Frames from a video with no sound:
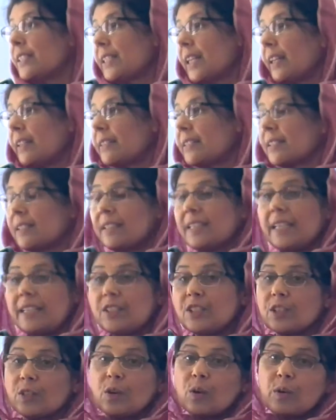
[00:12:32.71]
that
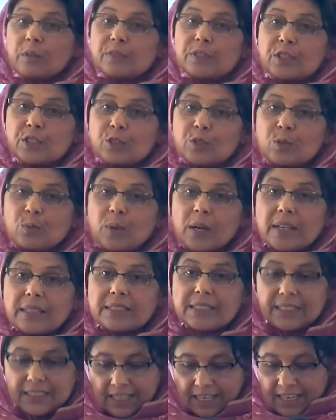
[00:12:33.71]
nature offers to
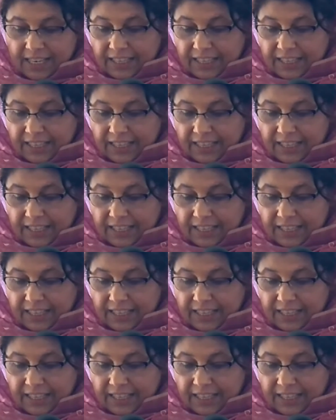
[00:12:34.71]
us,